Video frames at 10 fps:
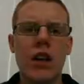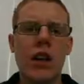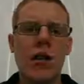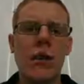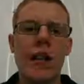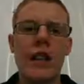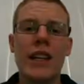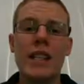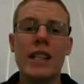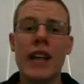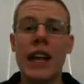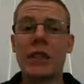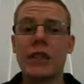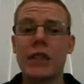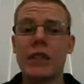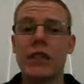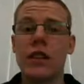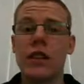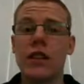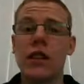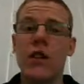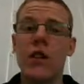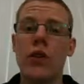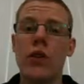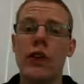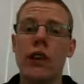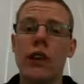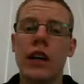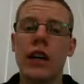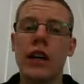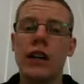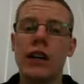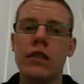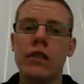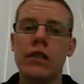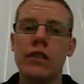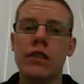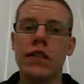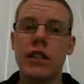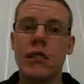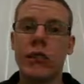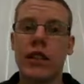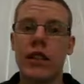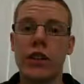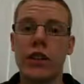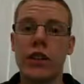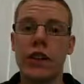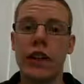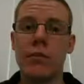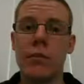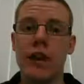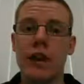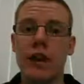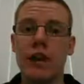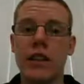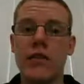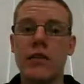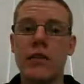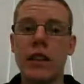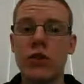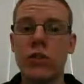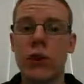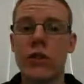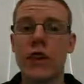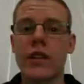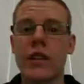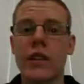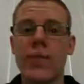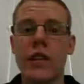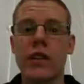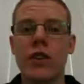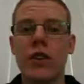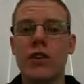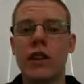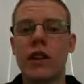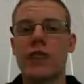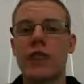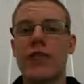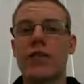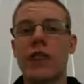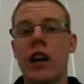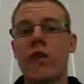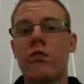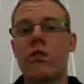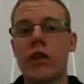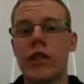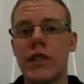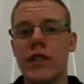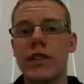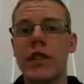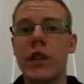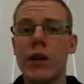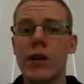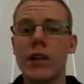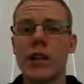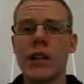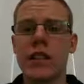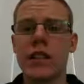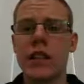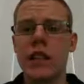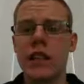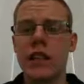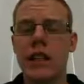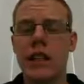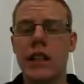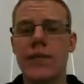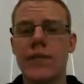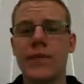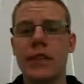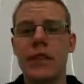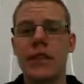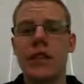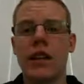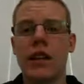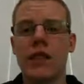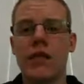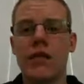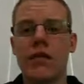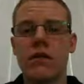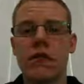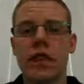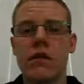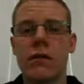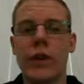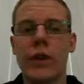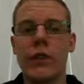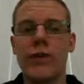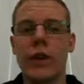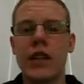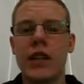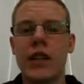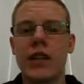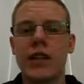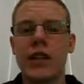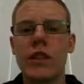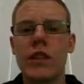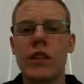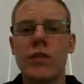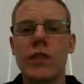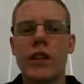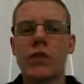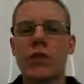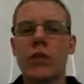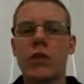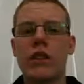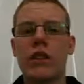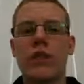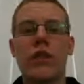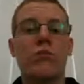We can easily handle this on a system which only has a single processor using a set of concurrent processes, like we discussed last week. So in this case, we can support this on a